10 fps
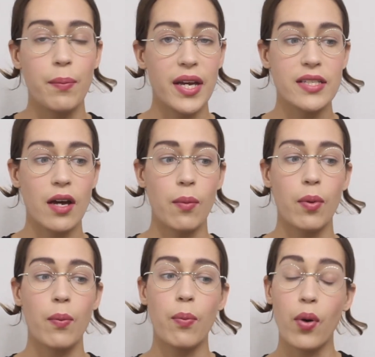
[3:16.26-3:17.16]
makes up
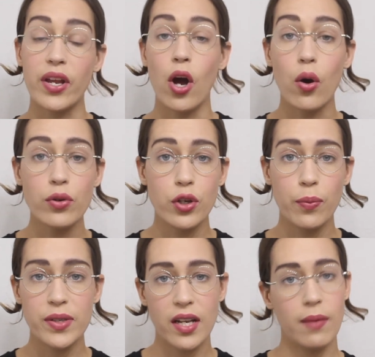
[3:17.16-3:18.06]

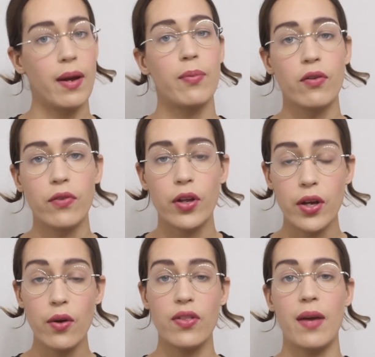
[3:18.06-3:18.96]
0.02% of my
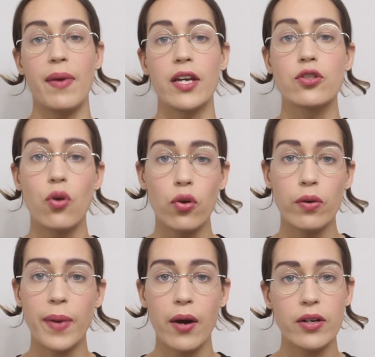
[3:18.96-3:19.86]
portfolio. They make
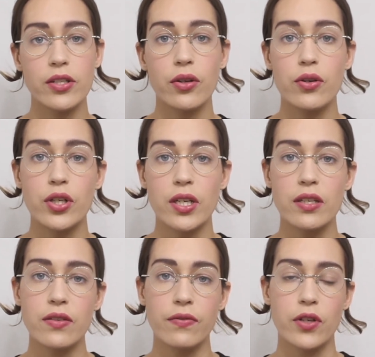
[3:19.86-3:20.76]
solar power
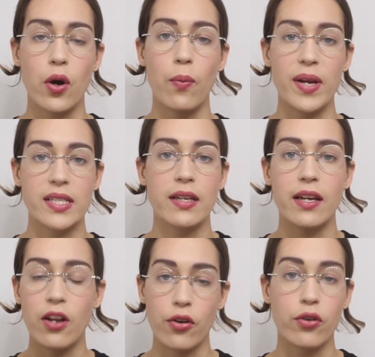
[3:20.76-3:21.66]
solutions, so basically
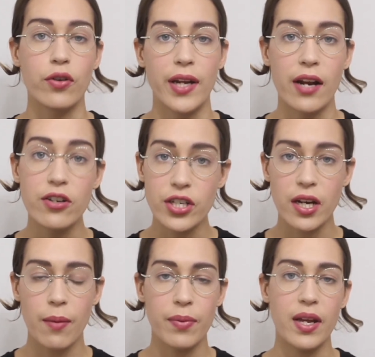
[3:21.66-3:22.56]
another green energy
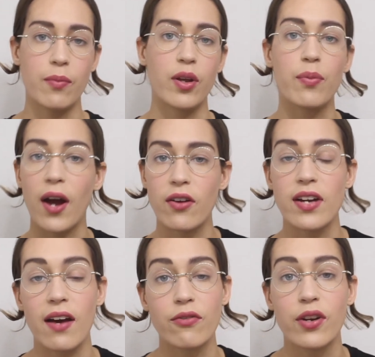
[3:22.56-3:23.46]
company. I'm really proud to
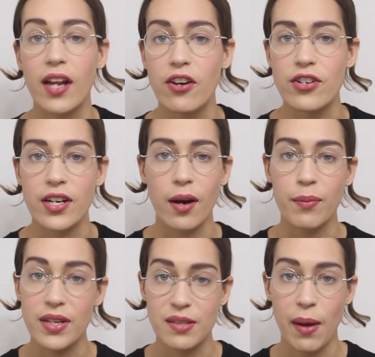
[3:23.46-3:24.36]
have green energy
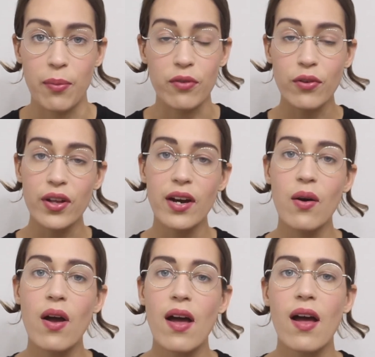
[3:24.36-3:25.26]
companies in my
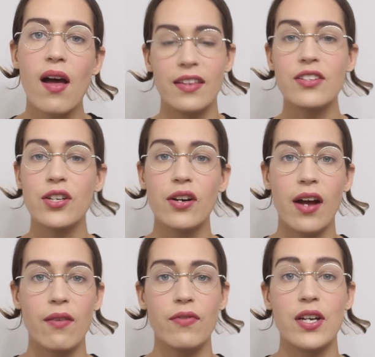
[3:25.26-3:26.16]
portfolio. This year,
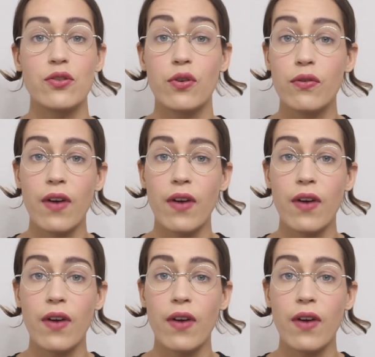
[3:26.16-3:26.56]
Enphase grew